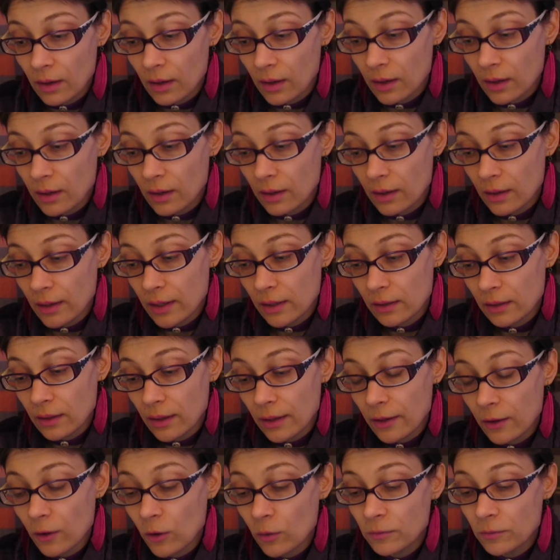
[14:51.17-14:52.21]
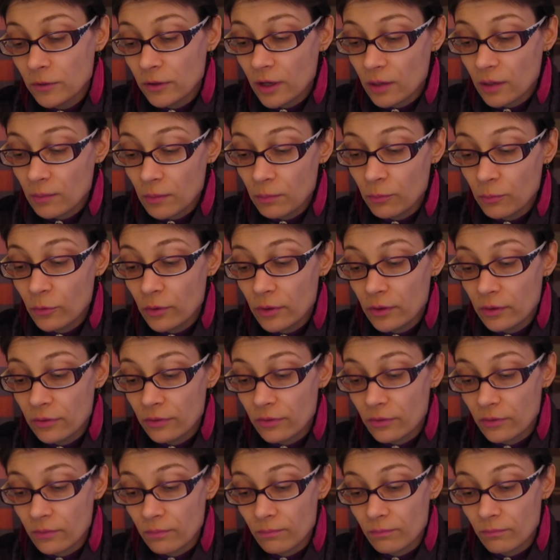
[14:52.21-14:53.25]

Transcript: Uh, and I hope to come up with,